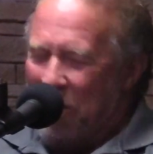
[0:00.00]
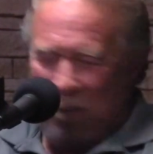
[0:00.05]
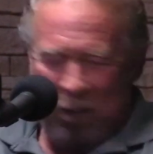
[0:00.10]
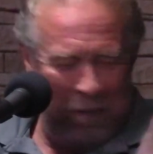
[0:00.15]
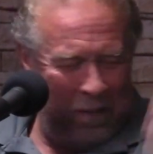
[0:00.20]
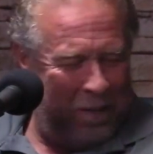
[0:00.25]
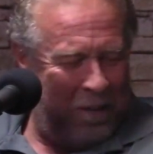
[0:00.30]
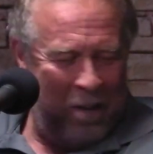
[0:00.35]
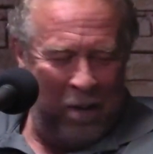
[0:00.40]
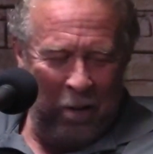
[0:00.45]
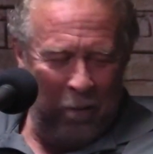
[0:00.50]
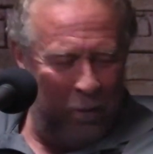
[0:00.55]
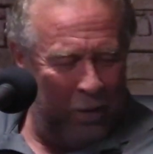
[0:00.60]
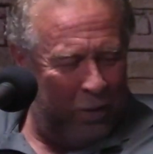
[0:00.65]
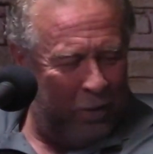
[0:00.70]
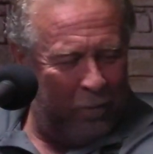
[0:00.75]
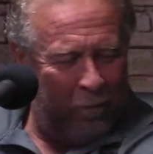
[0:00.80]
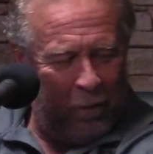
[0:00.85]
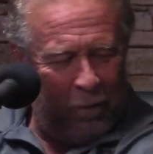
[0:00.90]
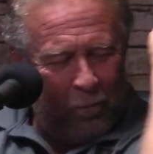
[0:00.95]

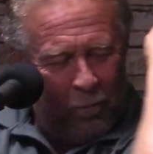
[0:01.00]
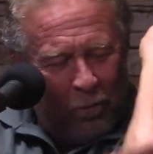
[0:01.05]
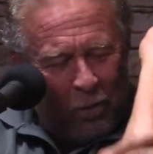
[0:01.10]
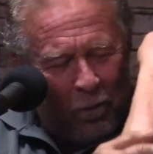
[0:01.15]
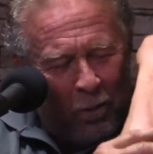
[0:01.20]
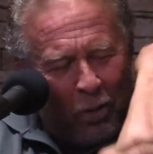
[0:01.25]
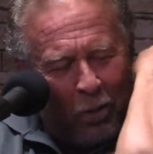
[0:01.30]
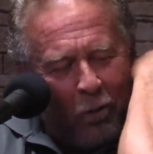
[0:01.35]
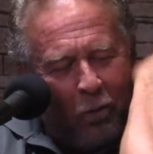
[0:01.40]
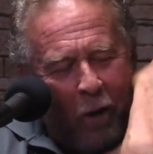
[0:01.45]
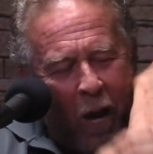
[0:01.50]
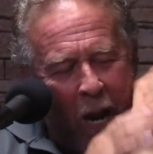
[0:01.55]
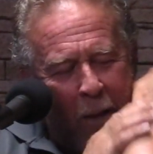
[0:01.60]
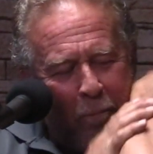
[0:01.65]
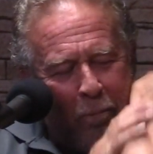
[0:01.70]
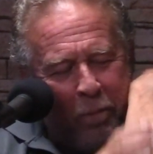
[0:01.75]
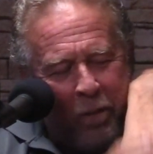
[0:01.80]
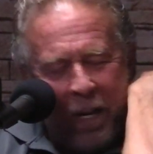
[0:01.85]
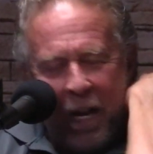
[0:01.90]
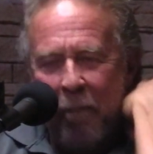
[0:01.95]
Goddamn. We're
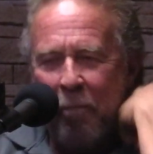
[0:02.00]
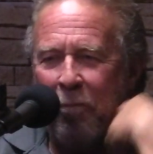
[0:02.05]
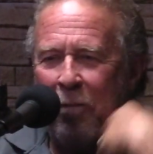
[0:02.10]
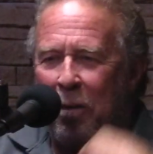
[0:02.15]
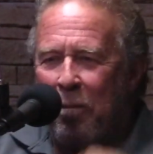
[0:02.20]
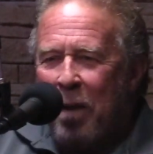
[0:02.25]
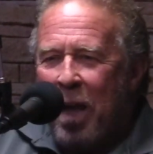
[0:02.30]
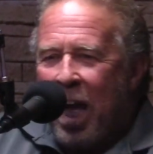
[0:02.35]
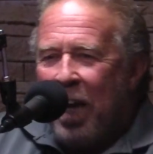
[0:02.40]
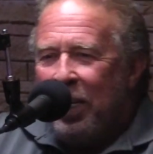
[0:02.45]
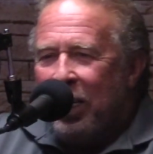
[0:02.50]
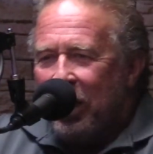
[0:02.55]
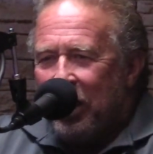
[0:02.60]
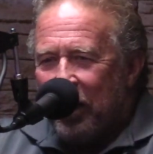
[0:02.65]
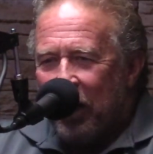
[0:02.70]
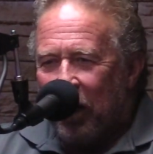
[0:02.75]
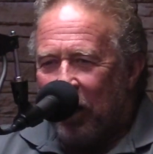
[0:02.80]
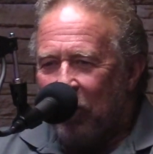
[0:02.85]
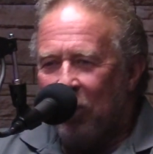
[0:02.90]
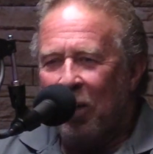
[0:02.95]
scraped up from head to
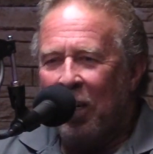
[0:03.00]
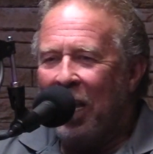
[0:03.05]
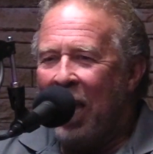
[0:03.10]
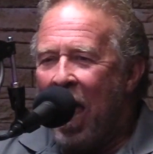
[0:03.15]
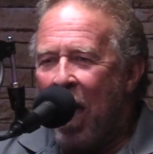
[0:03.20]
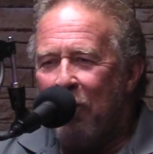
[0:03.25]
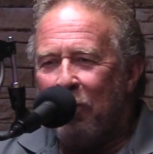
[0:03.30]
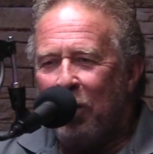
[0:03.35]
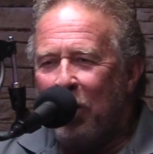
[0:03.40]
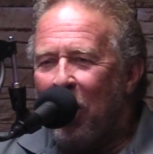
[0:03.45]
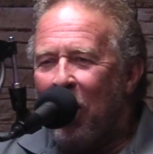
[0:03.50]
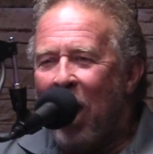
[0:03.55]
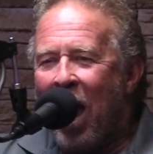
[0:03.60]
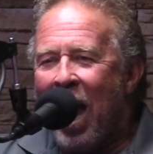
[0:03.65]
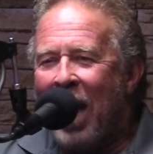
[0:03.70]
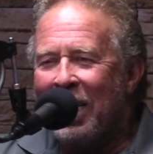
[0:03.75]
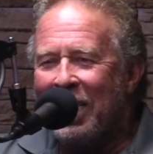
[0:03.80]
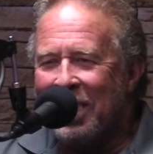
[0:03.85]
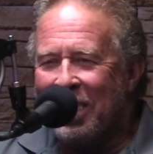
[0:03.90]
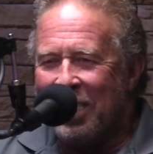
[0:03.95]
toe, laughing our
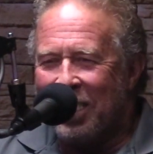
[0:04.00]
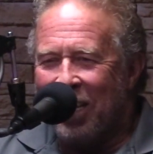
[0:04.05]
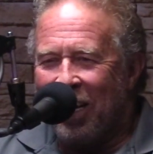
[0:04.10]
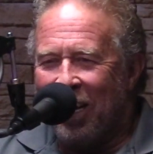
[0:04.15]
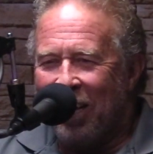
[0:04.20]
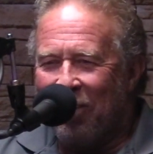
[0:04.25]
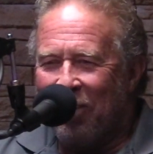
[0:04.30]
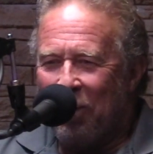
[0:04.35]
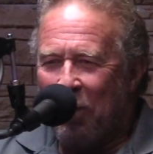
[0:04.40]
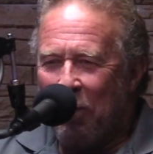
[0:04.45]
asses off.